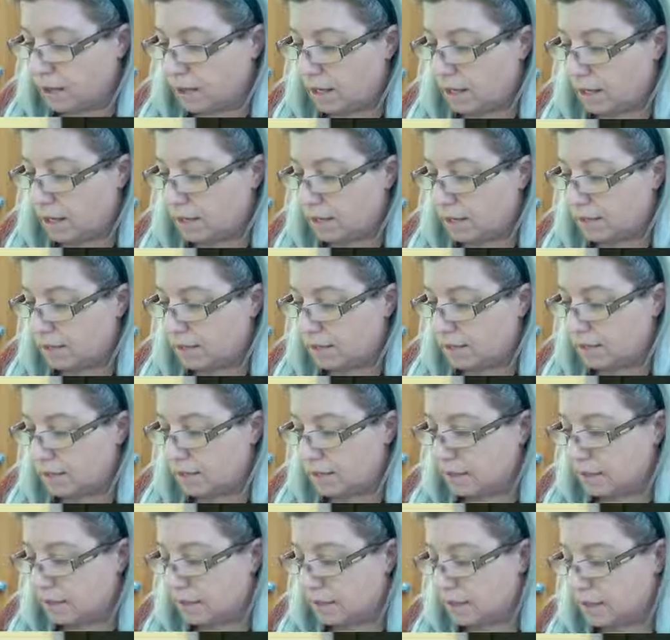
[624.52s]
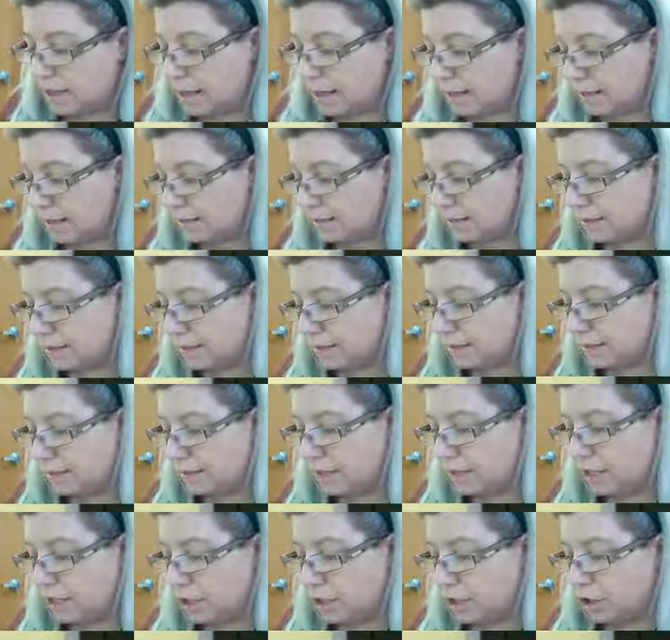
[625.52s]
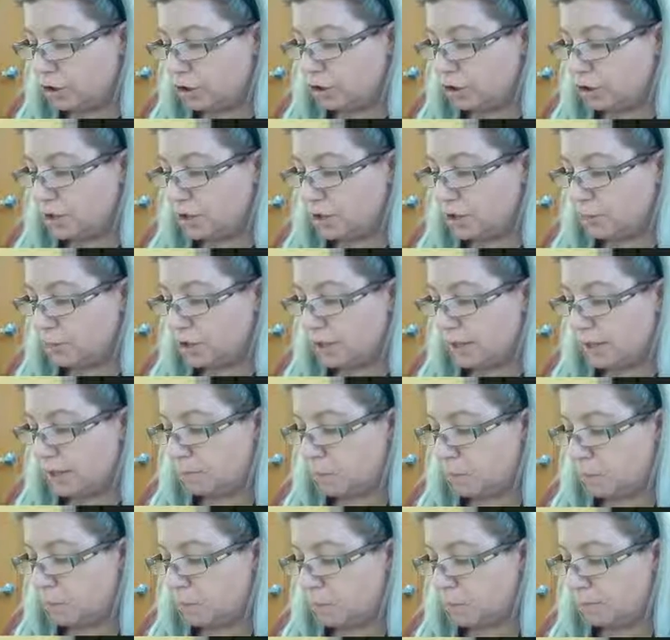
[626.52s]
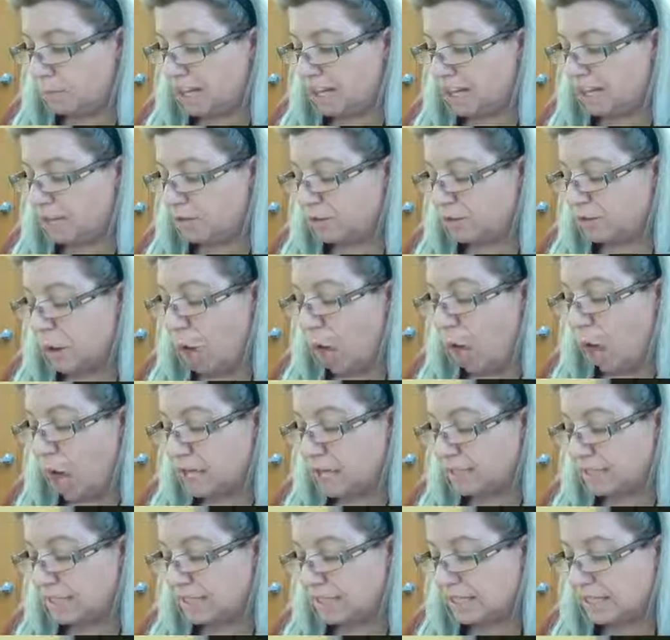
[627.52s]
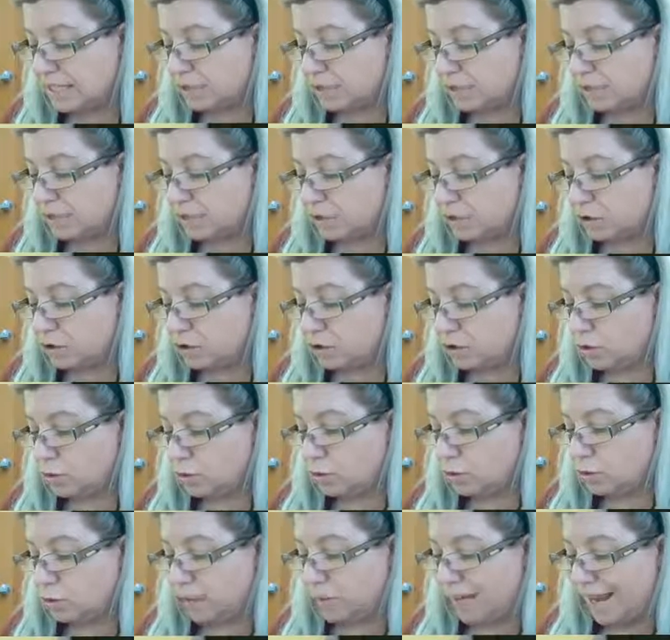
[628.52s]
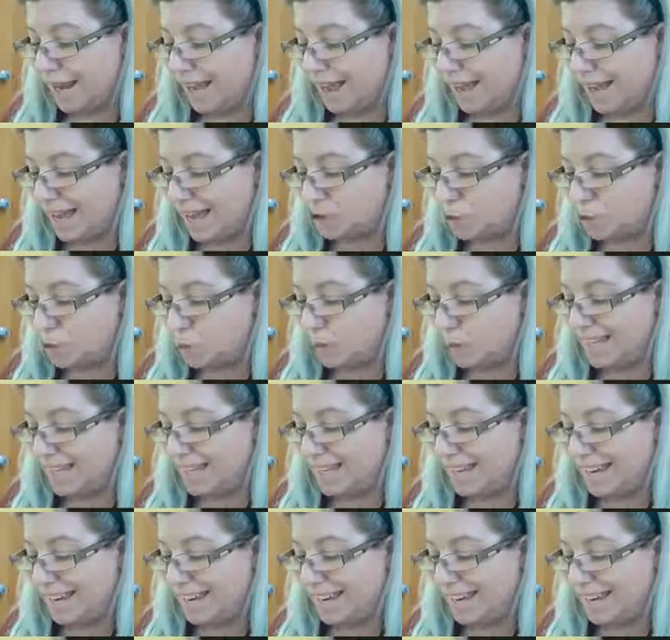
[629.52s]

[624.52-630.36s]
x and x. Let's see. Two numbers that multiply to positive 2 but add to a